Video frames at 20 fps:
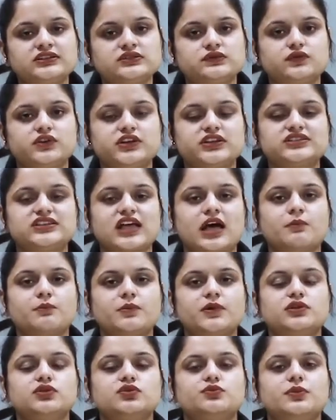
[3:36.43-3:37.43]
For
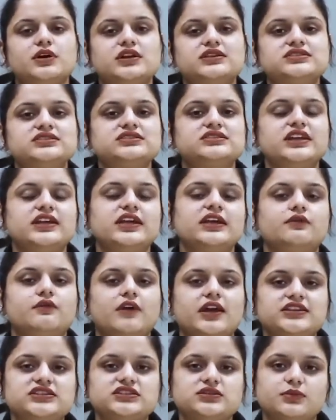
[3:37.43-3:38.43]
example, you must take
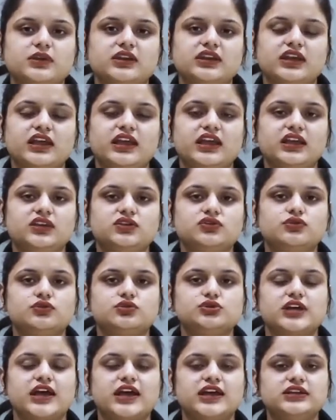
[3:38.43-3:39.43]
vitamin A in your
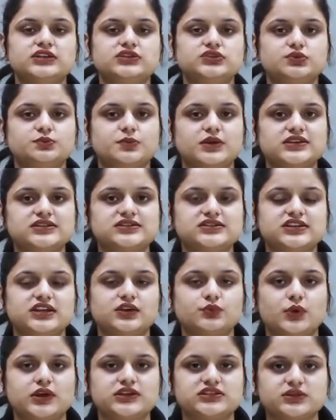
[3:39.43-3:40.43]
diet, you must
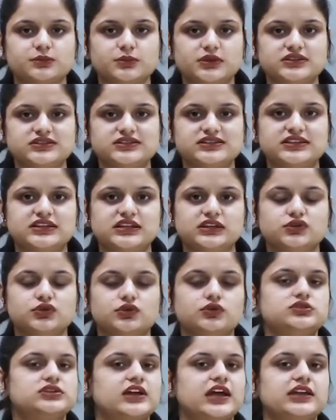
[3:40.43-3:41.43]
take vitamin D in
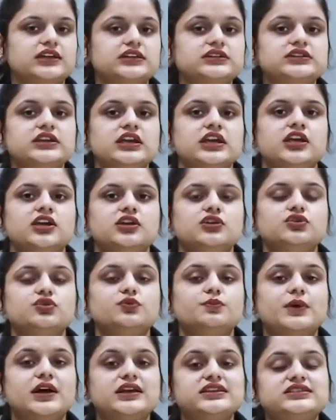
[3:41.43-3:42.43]
your diet, you
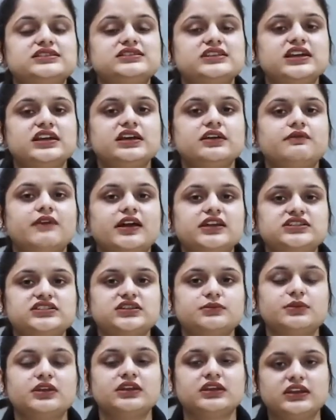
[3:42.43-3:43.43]
must take
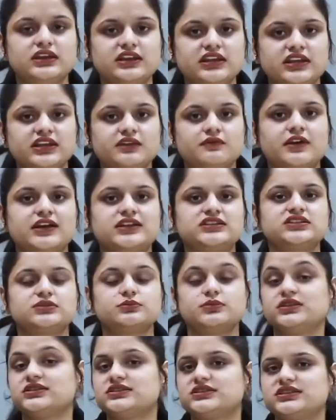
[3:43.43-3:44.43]
vitamin E,
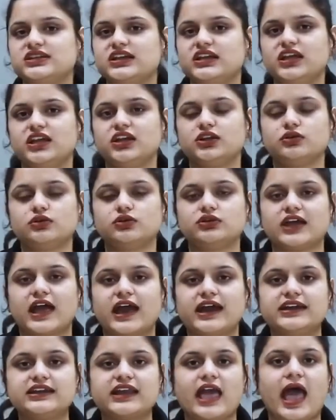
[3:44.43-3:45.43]
vitamin C in your
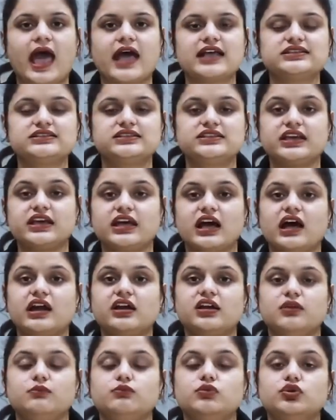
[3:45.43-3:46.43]
diet, as they
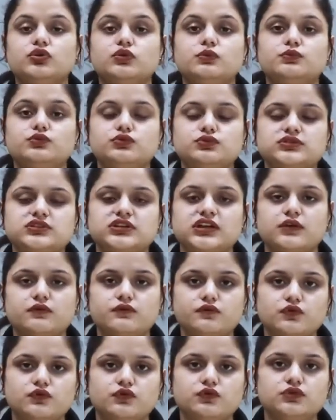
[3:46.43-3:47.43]
are immune
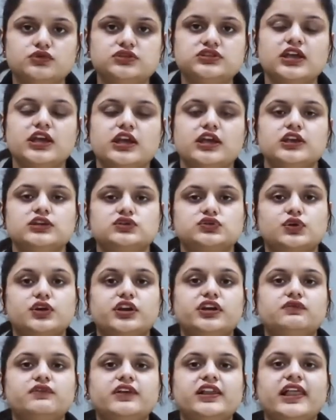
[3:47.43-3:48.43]
boosting foods. So
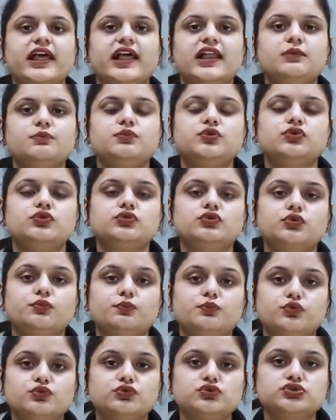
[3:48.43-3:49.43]
it will help you
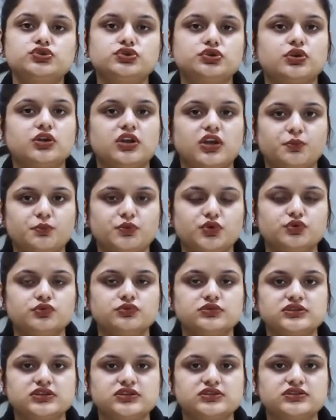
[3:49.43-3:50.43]
to boost your
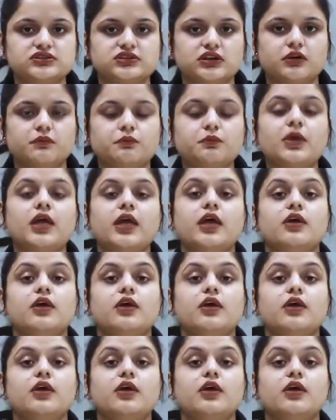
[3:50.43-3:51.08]
immune system.